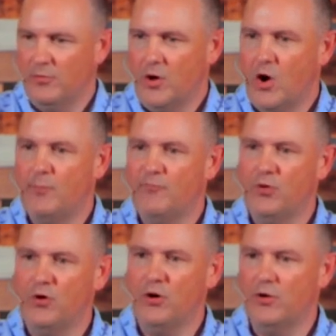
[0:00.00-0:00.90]

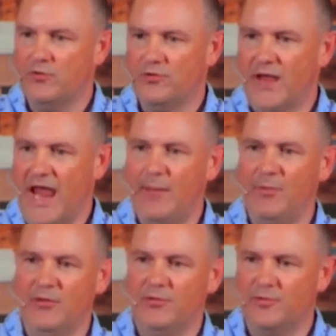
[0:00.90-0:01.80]
harmful hurts and
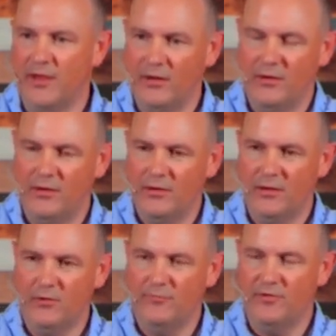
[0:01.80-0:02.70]
habits that,
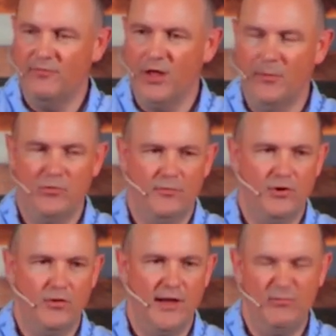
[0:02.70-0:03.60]
that you've developed over
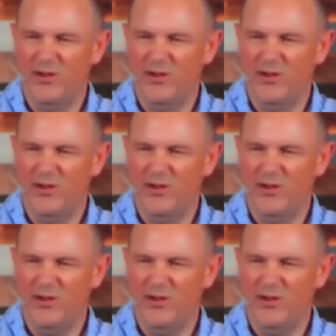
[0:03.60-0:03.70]
your life.